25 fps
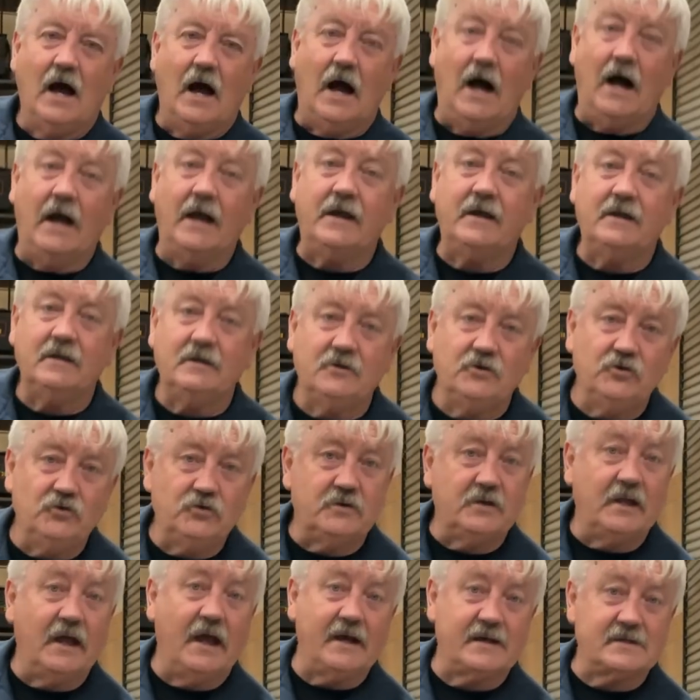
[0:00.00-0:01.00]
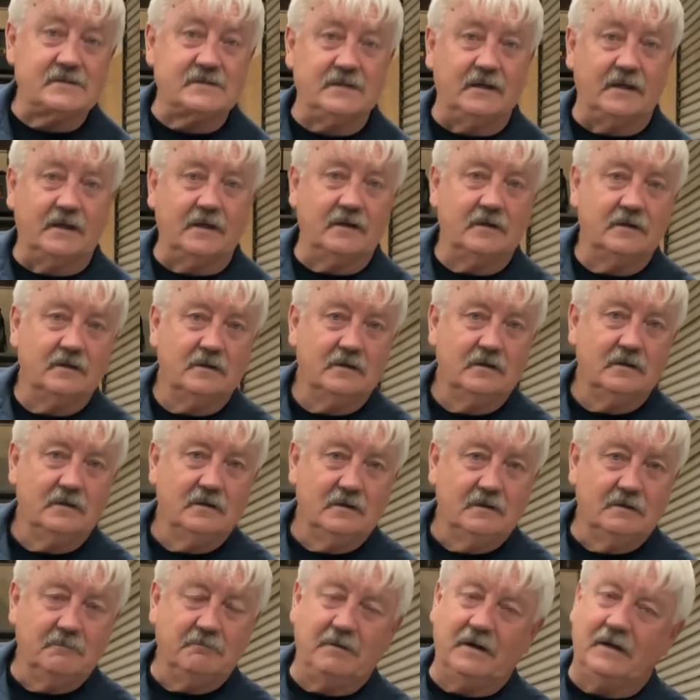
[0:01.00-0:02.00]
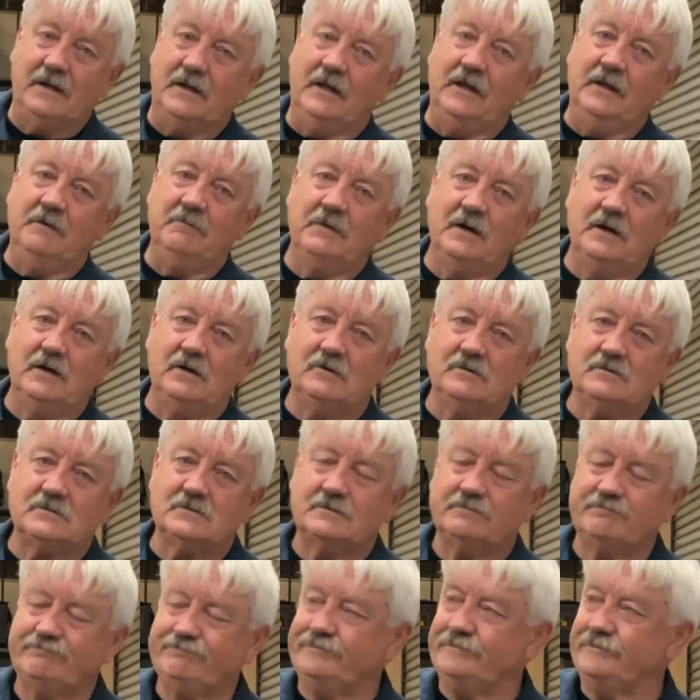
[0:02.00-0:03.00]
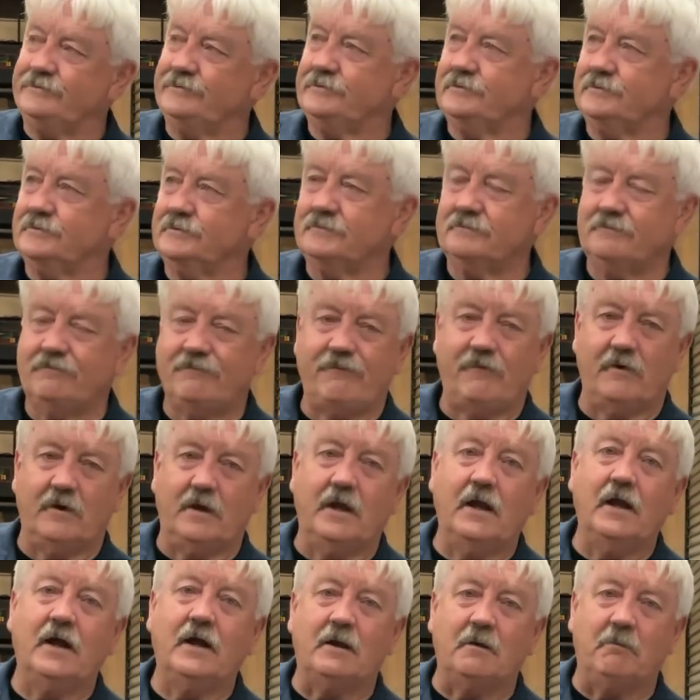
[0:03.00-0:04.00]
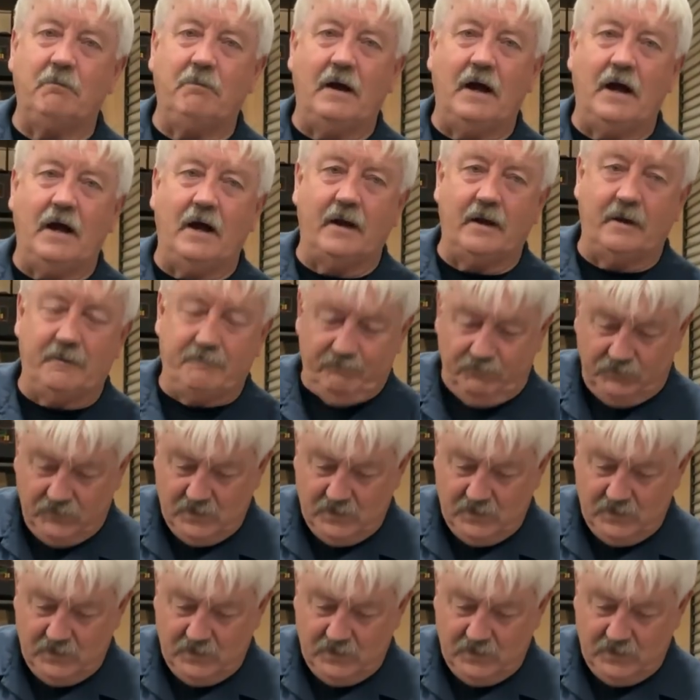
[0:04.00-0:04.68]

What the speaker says: I can do texting, but emails, forget about it.